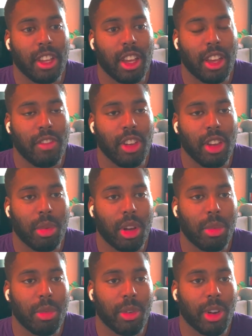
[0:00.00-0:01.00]
at
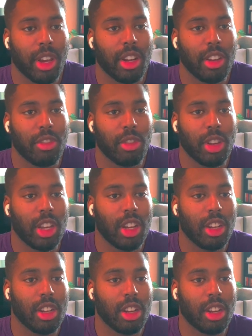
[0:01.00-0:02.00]
VWAP, right? If we had
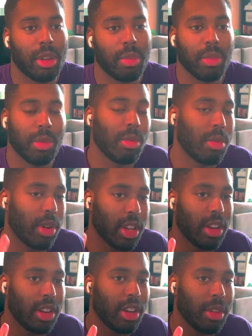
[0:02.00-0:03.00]
ended up,
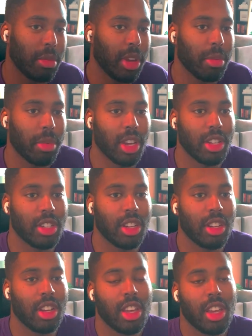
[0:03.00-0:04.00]
one, being
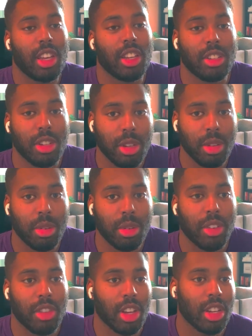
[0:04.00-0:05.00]
patient, and two,
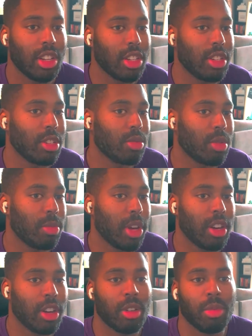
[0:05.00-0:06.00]
if the conditions were
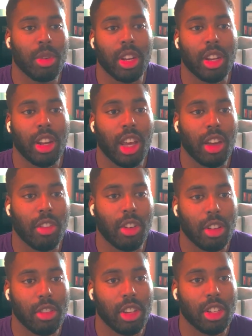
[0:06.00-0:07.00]
better and we didn't have
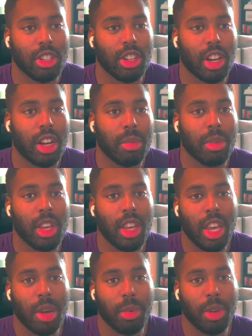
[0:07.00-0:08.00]
all of this chop,
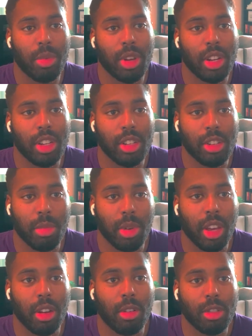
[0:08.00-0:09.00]
and we went into
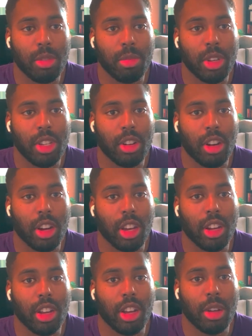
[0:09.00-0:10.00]
my ultimate
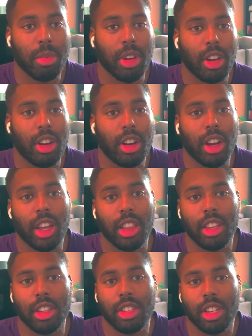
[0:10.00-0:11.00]
target up here at this